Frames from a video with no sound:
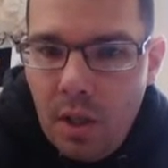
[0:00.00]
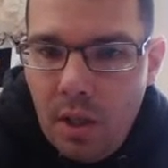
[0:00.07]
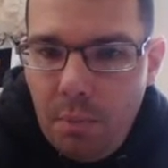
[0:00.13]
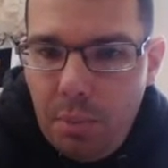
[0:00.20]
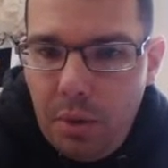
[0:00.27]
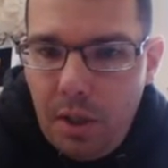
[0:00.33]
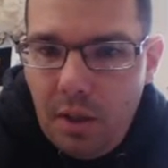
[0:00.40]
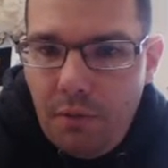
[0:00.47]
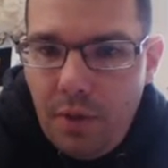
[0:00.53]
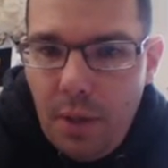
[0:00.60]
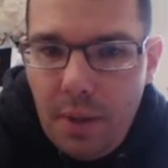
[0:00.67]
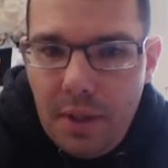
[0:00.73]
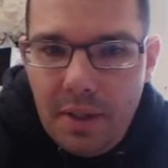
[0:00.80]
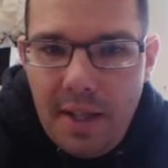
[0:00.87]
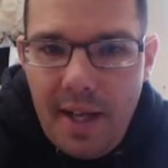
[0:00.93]
Complete the
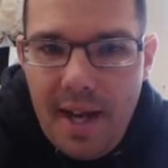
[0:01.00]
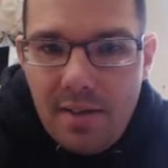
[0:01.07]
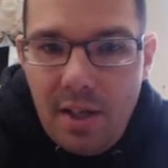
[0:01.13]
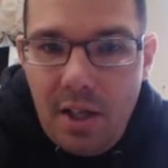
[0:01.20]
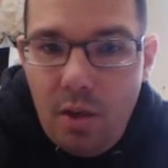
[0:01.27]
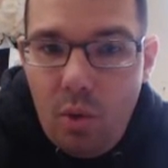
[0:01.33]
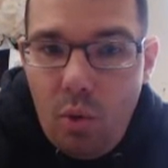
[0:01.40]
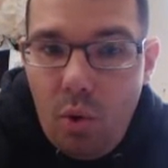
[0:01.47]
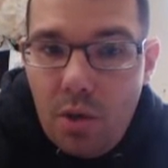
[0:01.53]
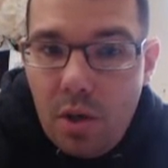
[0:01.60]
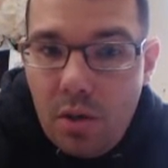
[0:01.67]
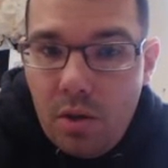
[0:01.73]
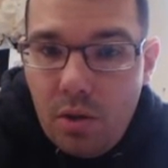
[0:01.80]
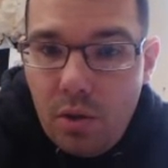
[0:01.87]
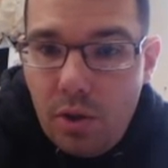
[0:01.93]
following task in
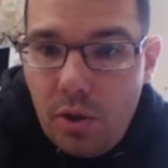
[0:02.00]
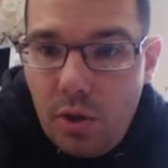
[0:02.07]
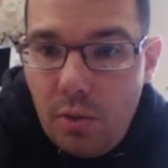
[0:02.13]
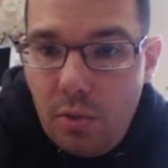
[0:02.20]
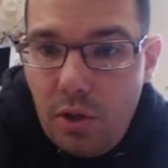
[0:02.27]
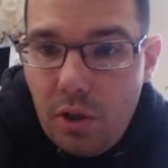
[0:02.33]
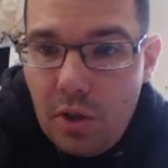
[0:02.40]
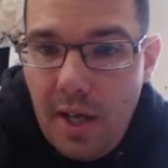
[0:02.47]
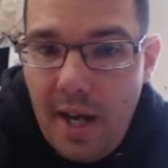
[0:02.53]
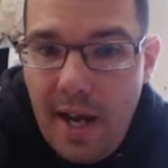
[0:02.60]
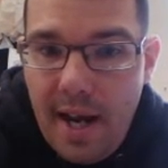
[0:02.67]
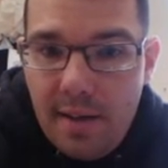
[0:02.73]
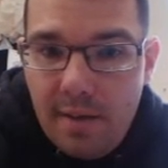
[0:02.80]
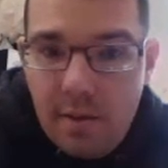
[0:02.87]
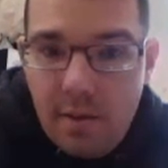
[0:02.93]
order. So this is your
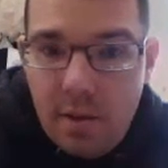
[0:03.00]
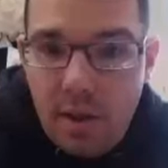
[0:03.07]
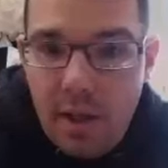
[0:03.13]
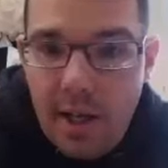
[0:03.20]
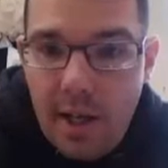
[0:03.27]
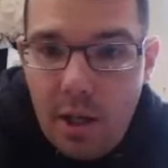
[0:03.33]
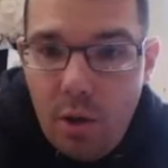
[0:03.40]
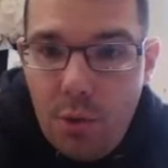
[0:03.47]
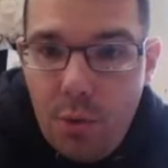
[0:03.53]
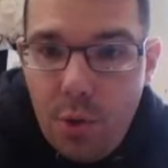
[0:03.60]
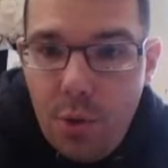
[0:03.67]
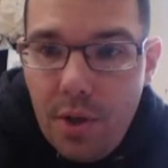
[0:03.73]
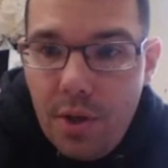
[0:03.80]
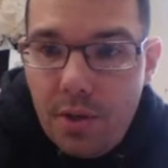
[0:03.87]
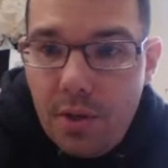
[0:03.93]
task, is to kind of go
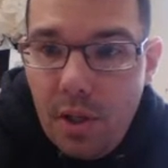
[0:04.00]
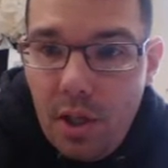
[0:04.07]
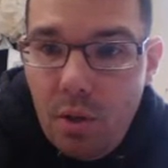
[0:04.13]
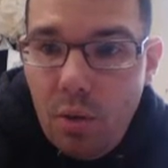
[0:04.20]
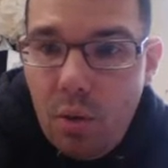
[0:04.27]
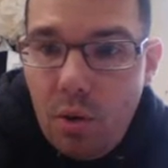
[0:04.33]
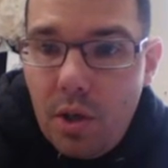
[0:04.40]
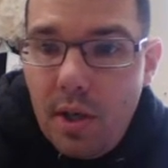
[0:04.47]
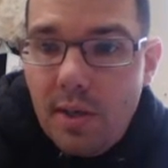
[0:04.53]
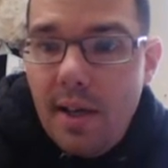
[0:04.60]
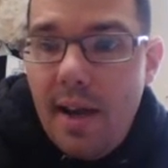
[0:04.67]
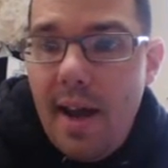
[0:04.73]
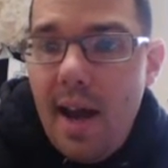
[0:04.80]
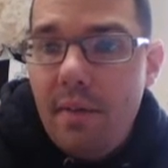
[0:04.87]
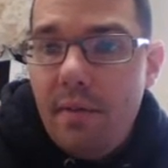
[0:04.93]
through this in order as
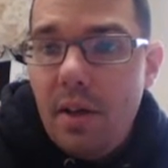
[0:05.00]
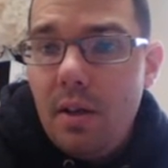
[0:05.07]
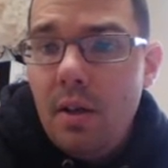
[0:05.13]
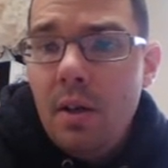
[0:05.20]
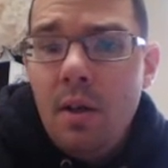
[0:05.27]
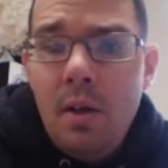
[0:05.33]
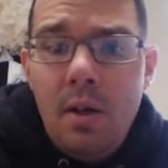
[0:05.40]
I have it.